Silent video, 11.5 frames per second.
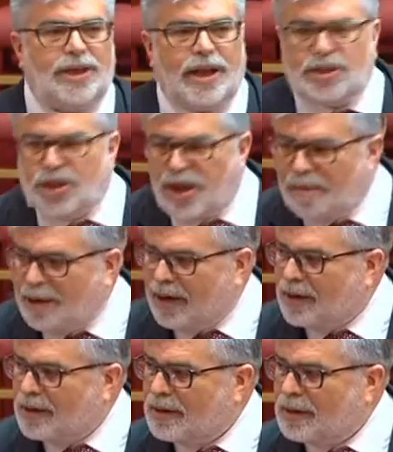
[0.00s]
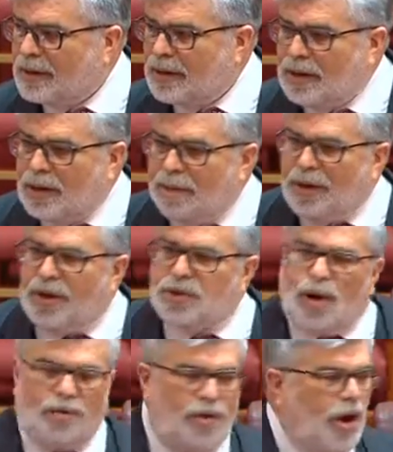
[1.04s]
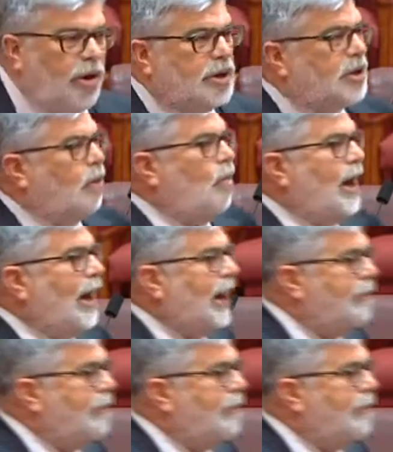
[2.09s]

illegitimate, because what unions are really